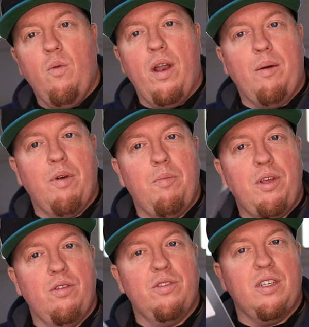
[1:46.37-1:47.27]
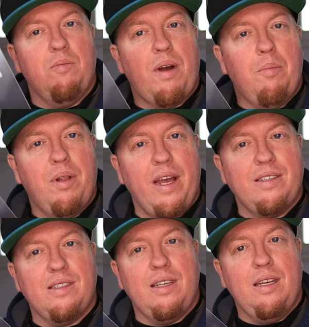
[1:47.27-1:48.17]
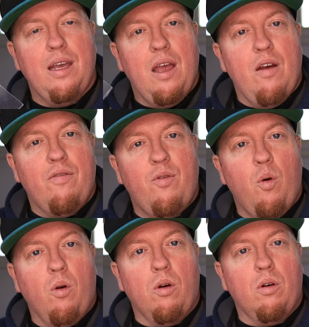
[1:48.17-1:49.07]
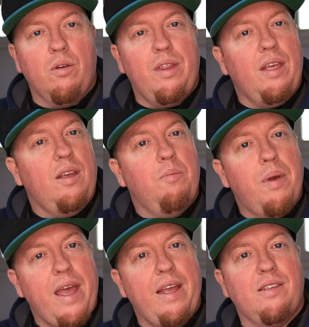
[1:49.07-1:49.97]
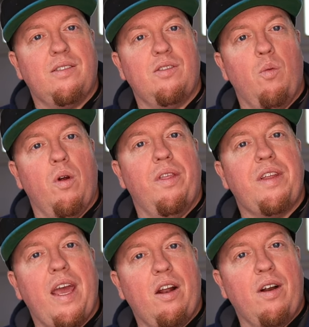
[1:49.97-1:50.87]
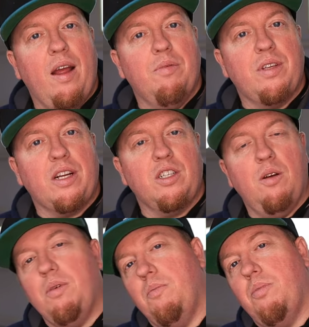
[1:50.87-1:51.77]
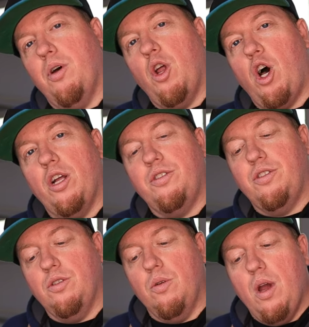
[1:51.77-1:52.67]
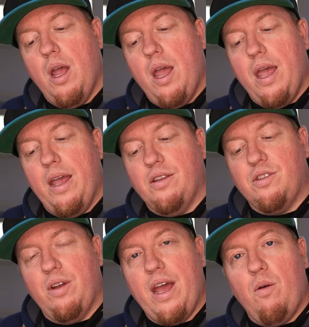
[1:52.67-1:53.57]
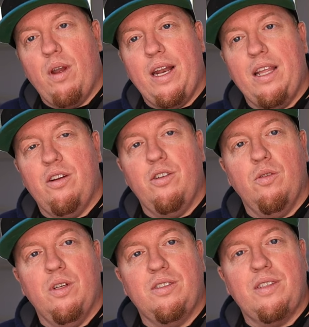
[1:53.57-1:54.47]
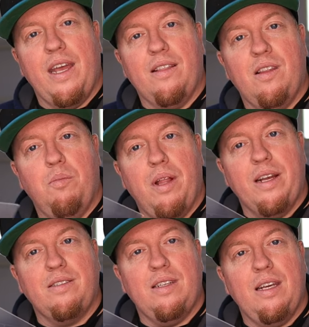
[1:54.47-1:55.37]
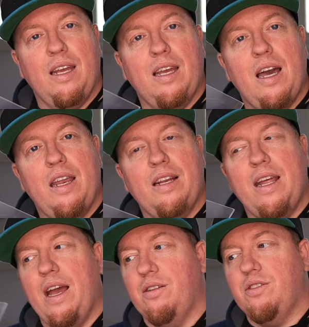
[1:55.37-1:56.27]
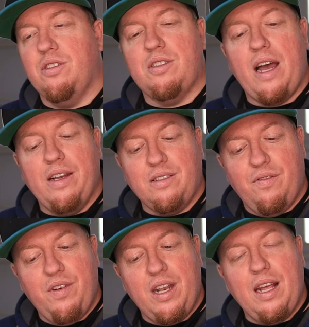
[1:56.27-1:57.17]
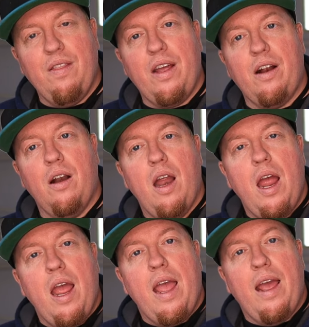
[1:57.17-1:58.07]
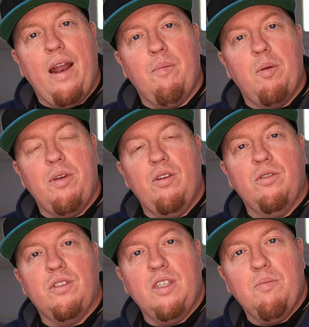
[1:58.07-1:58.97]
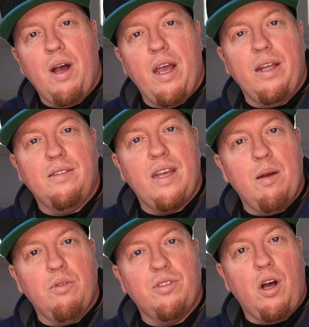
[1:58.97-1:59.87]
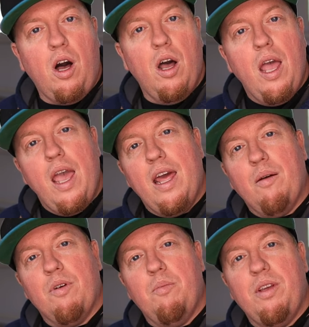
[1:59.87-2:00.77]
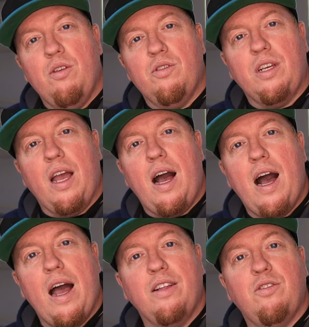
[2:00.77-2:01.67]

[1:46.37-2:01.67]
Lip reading: what I'm gonna be using, my plexi, for the base, so where the tanagram is actually gonna be put onto. And so now what I need to do is take the plexi and cut it down to size to fit in there. And I'm gonna be using my table saw and I'm gonna be using a high